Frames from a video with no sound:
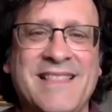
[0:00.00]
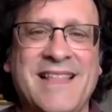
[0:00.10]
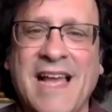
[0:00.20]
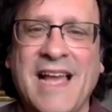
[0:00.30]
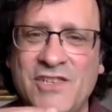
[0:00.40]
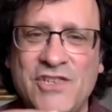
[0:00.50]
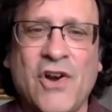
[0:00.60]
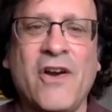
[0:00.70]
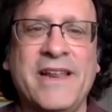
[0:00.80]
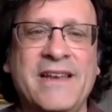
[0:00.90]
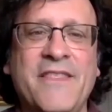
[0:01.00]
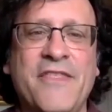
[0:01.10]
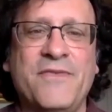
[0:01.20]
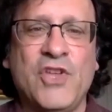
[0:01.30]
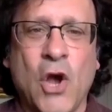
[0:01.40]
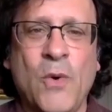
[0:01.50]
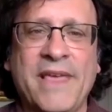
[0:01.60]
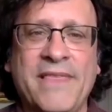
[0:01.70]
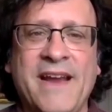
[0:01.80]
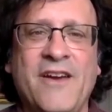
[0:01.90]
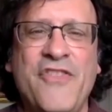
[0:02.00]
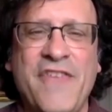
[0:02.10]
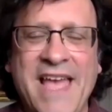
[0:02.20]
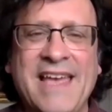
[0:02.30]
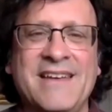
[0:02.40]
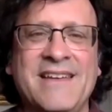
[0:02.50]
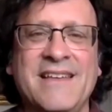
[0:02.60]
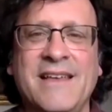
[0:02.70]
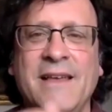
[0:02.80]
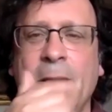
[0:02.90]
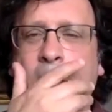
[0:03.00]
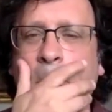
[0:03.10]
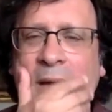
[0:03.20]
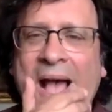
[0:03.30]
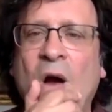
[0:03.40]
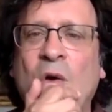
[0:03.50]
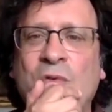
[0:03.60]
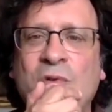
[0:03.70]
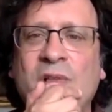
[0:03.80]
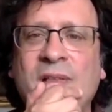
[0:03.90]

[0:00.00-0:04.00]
Like I started going there then. Powerful.